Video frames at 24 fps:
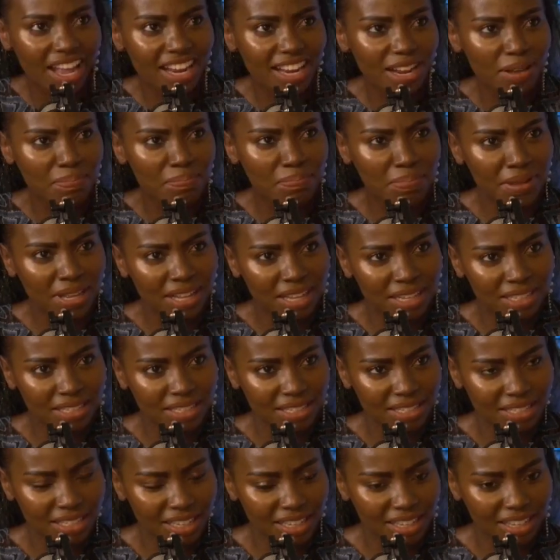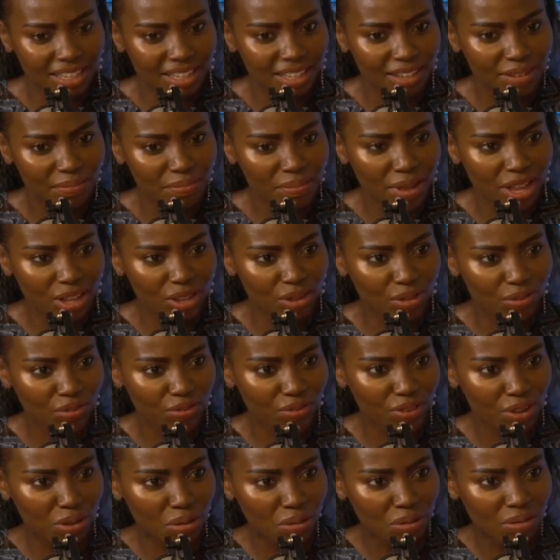getting a bigger seat make you
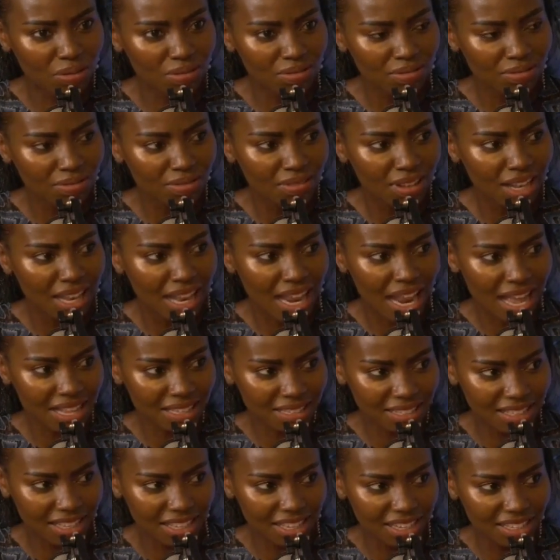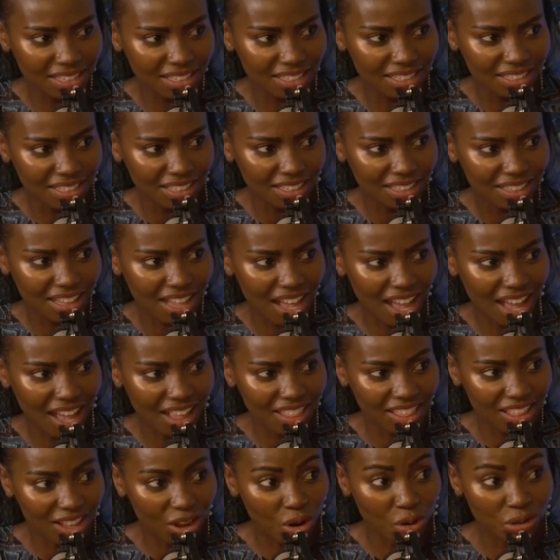feel less than the
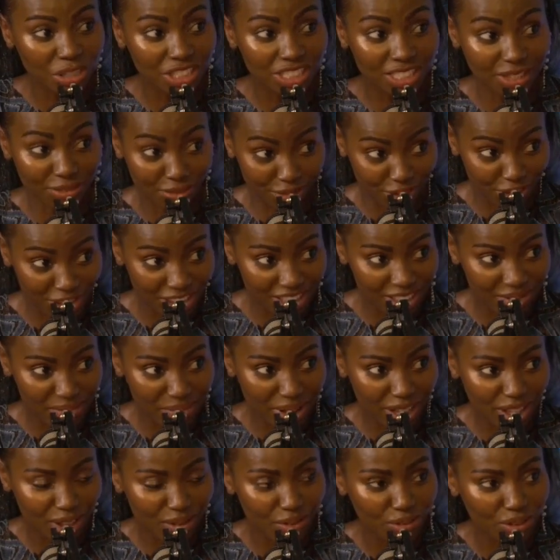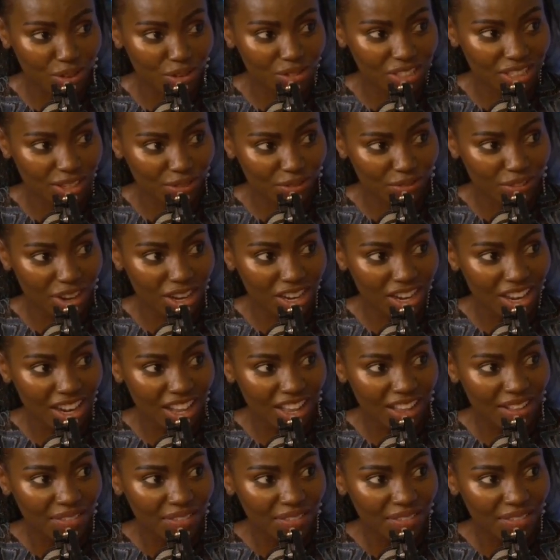other, or different, make you feel different?